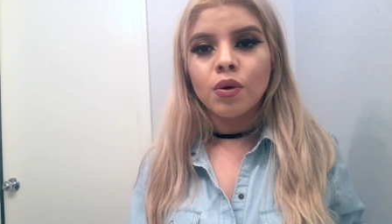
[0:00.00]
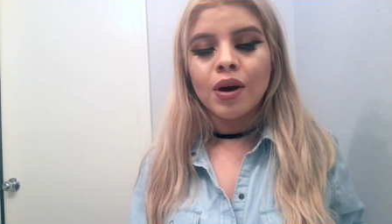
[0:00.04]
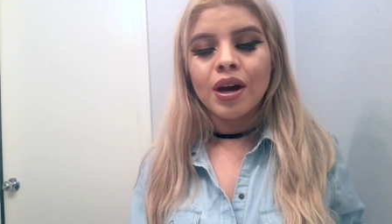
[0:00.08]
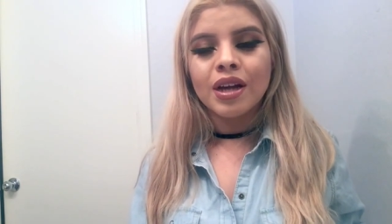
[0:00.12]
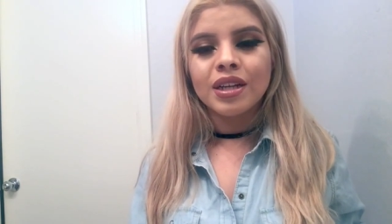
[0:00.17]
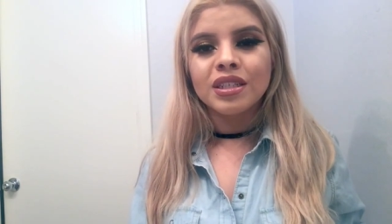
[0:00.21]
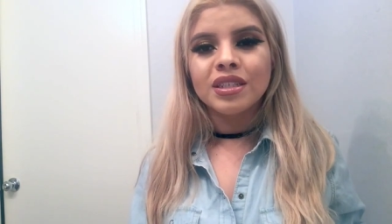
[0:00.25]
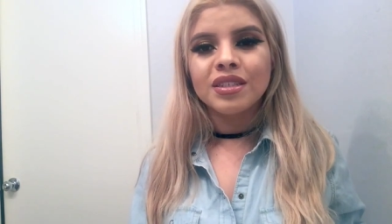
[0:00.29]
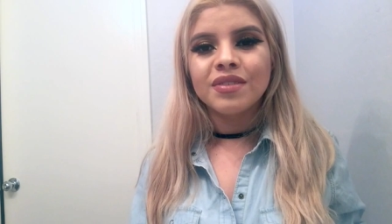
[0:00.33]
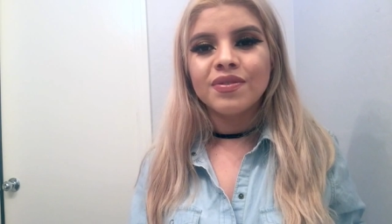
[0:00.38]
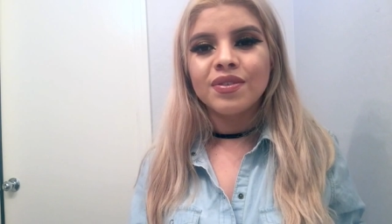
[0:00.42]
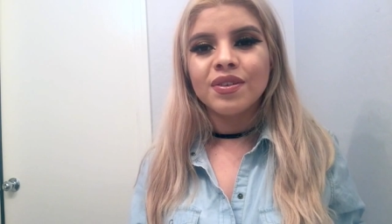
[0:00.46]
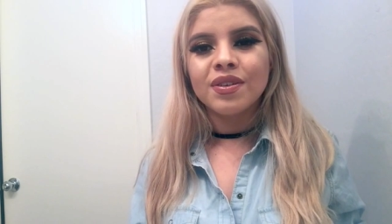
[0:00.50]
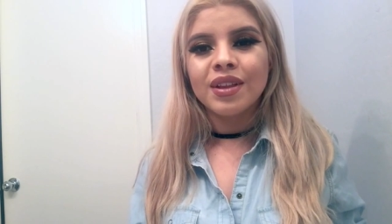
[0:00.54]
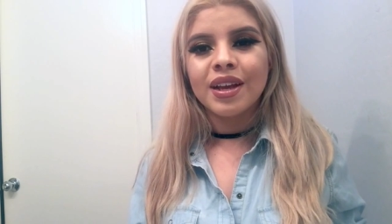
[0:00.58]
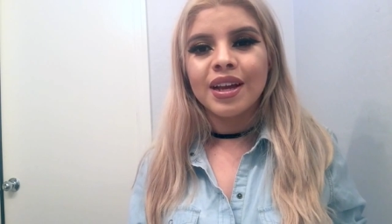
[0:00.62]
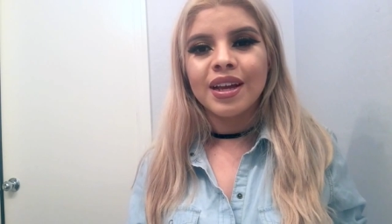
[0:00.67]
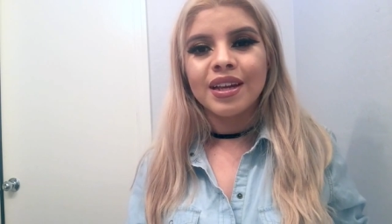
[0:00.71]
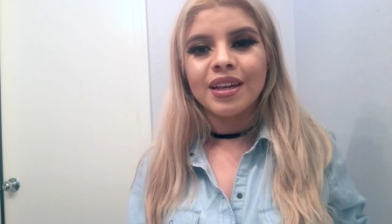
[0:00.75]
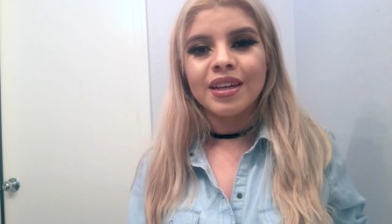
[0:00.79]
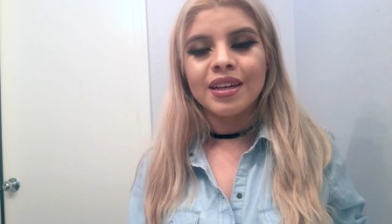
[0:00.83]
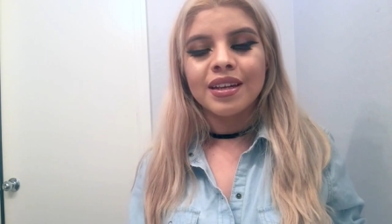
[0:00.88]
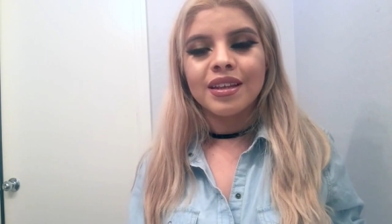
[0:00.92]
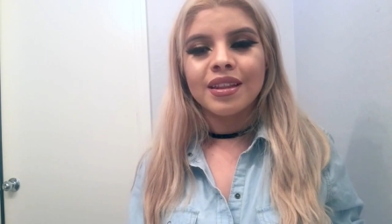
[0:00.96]
I just feel
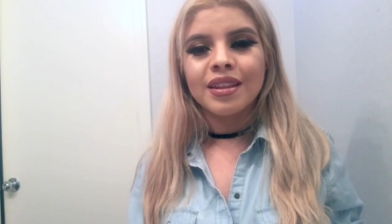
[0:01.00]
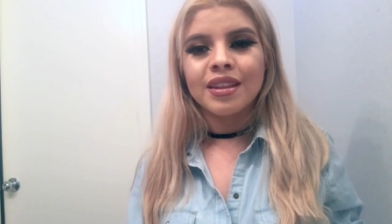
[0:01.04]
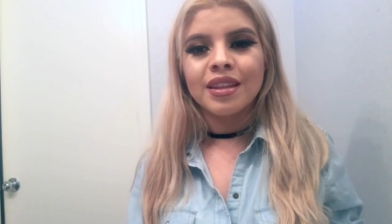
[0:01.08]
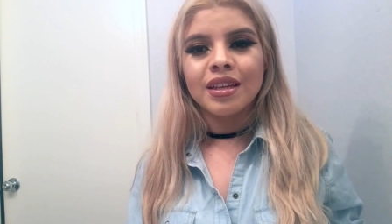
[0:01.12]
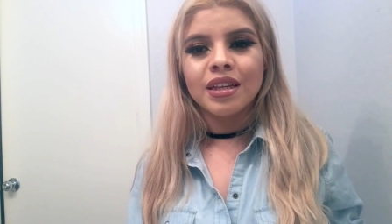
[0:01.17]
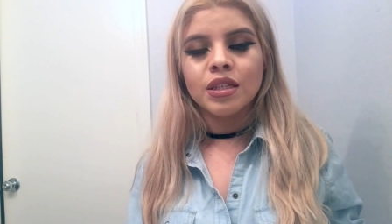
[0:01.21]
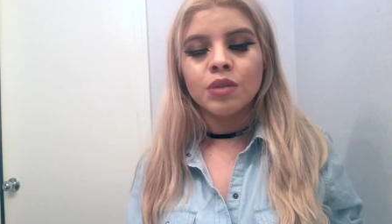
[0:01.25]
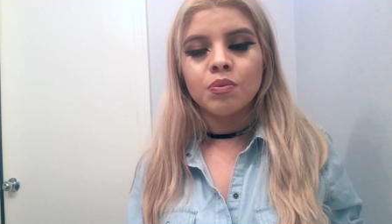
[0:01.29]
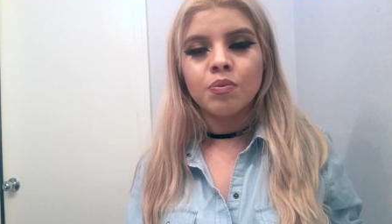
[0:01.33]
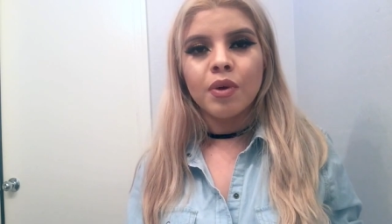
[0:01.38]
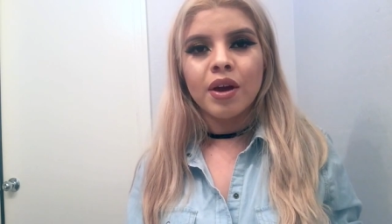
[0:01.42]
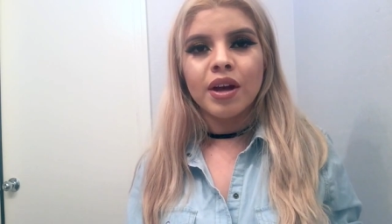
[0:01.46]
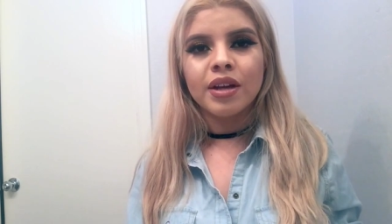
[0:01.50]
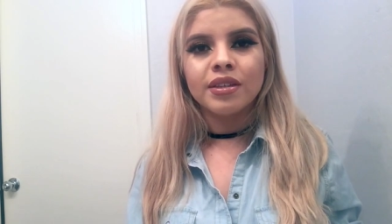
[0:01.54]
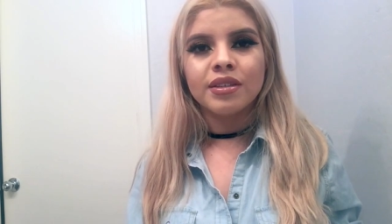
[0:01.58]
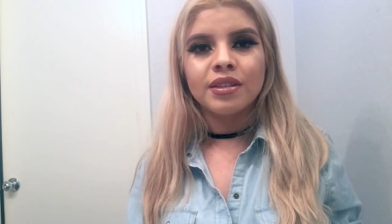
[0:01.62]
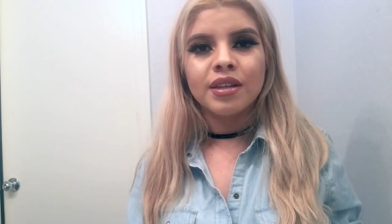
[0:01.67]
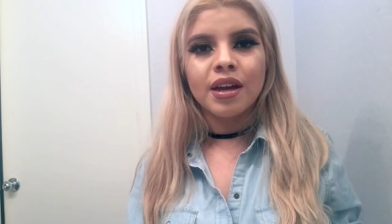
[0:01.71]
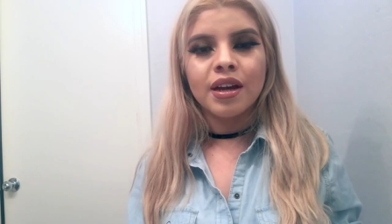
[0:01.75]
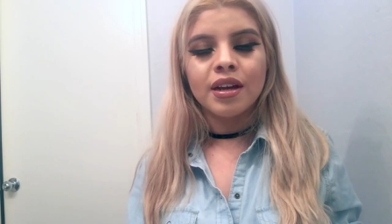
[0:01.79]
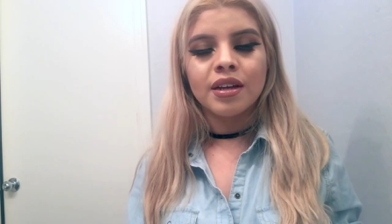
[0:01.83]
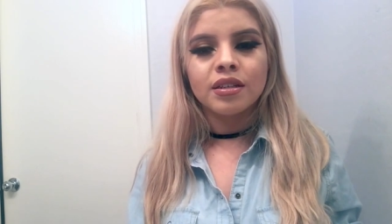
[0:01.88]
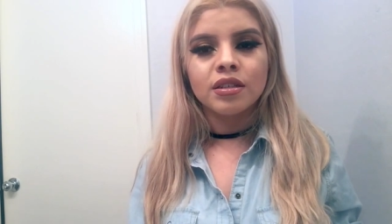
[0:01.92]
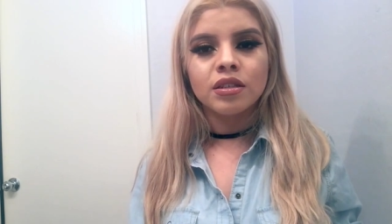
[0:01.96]
like this price
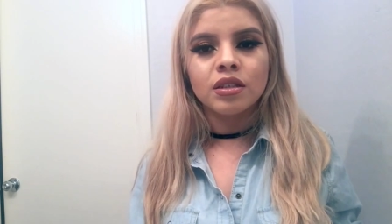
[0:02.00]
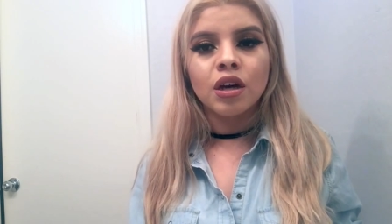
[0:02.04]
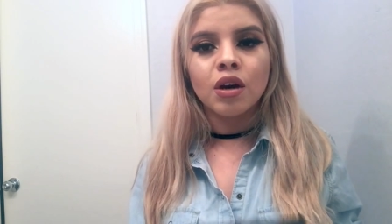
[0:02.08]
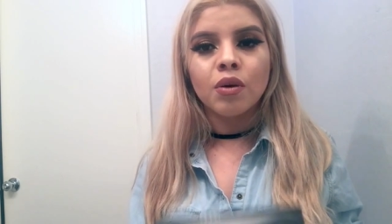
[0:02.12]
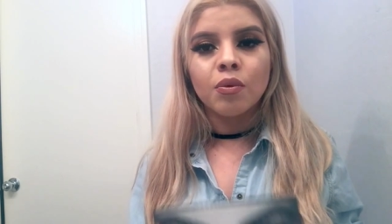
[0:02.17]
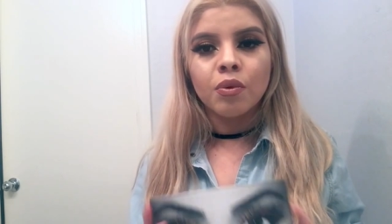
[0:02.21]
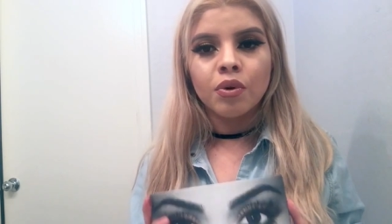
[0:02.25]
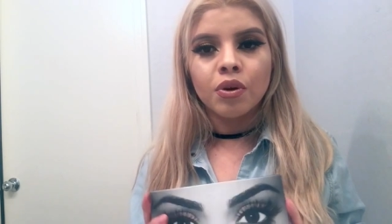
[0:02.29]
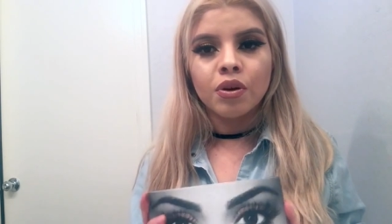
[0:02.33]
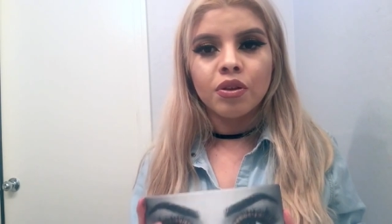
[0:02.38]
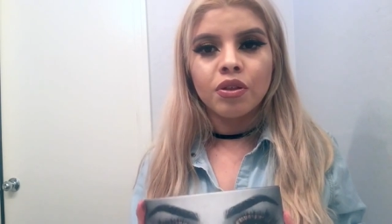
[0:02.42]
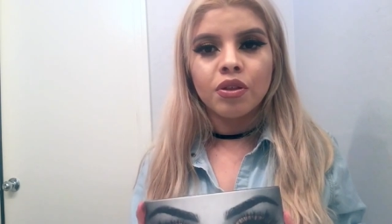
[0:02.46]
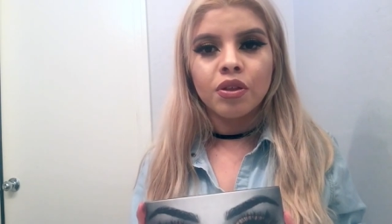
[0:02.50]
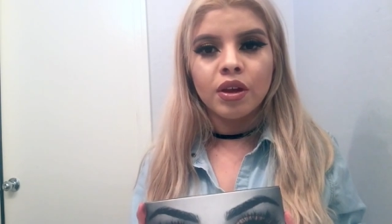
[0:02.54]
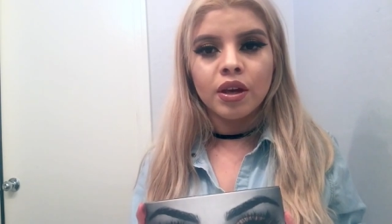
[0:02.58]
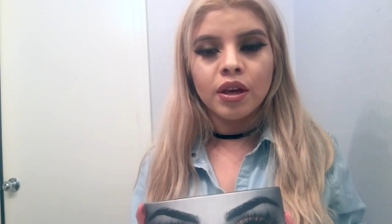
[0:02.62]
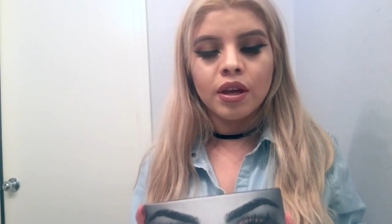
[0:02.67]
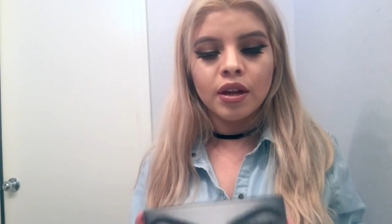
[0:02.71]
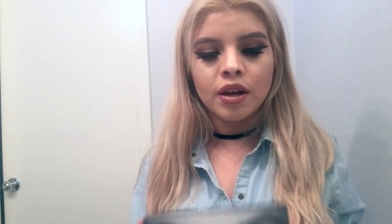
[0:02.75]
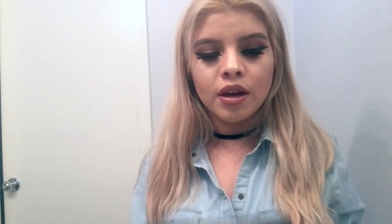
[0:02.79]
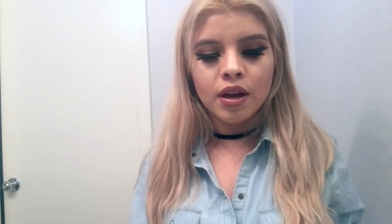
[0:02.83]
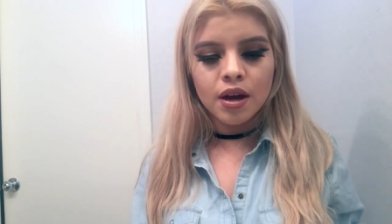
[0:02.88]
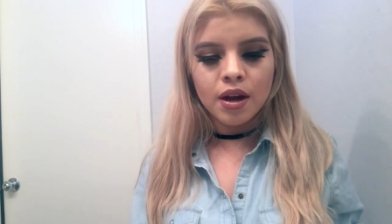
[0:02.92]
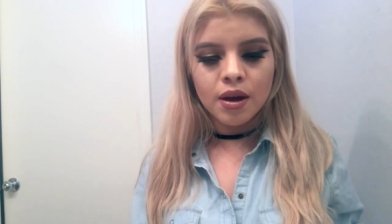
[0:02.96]
tag is not worth it